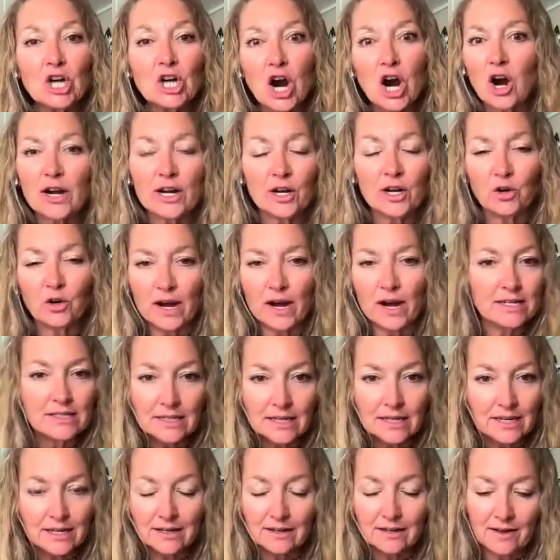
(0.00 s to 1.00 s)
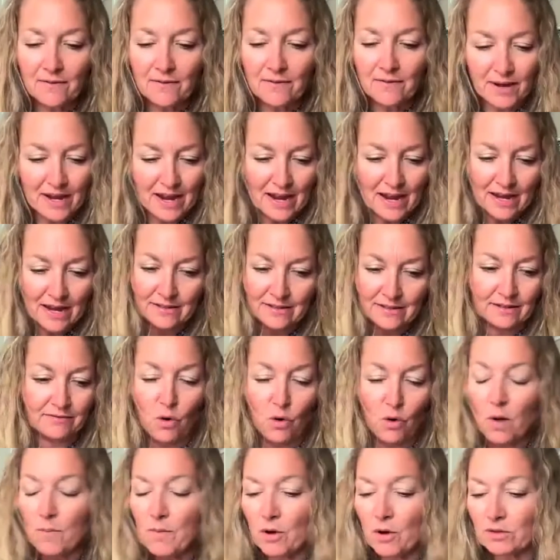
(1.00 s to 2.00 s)
already crazy because of
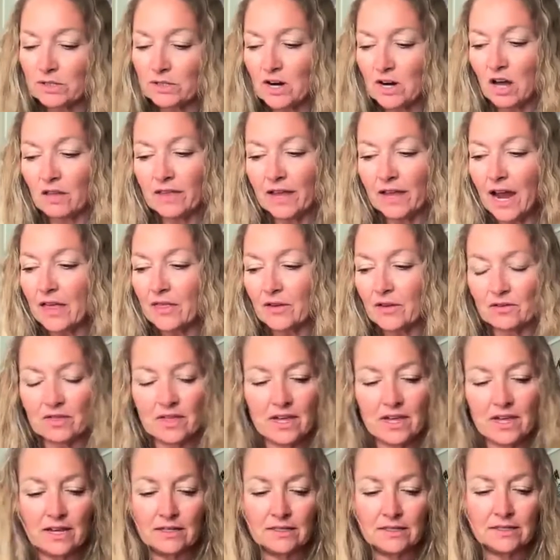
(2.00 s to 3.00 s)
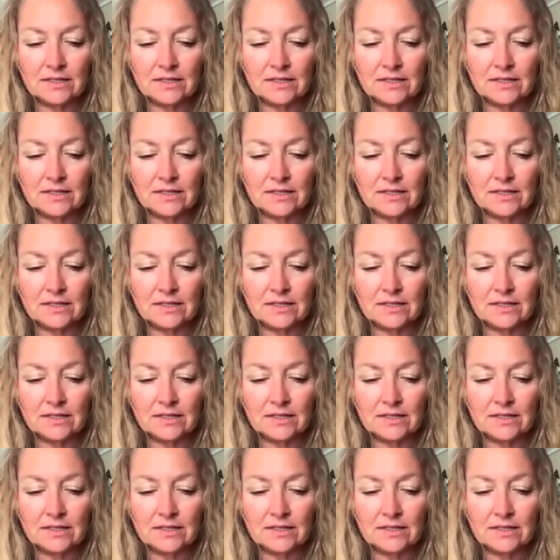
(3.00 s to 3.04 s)
hormones and all the other things.